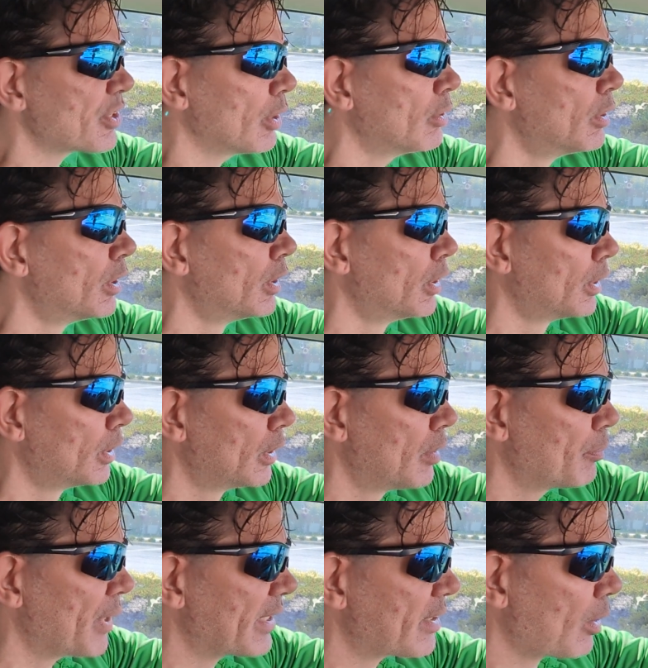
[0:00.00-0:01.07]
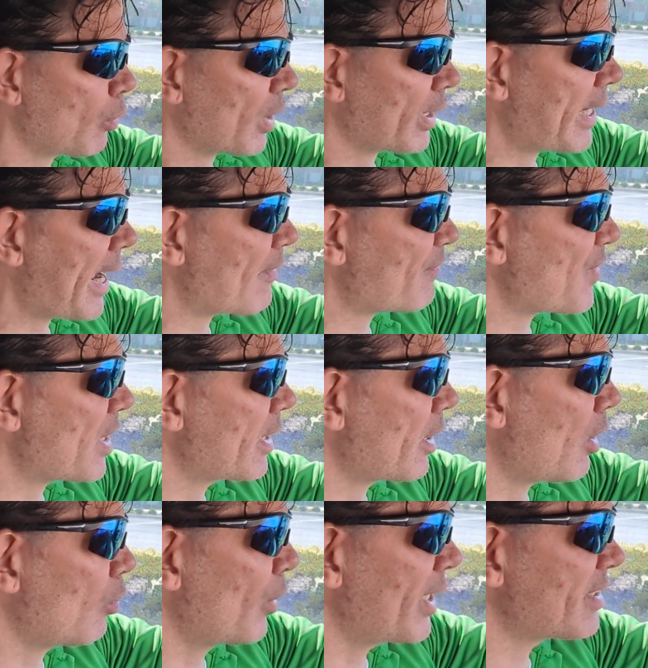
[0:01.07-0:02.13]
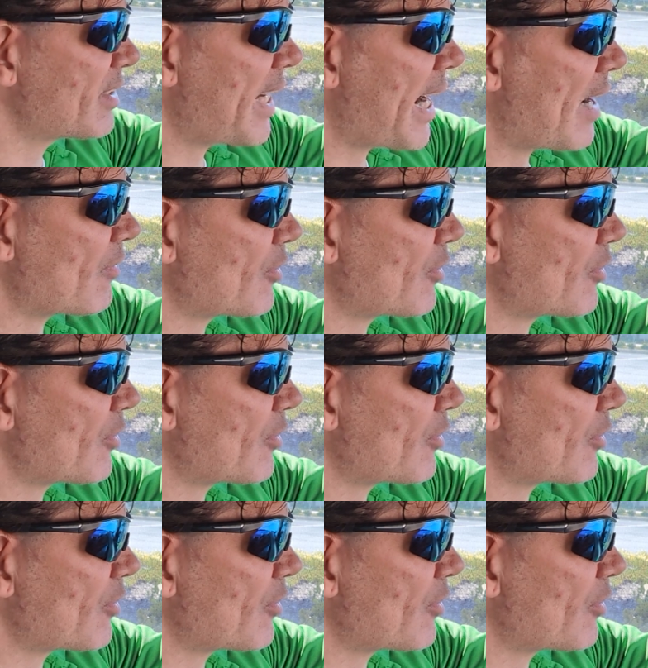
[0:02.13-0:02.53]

So, but we're going to have fun on Wednesday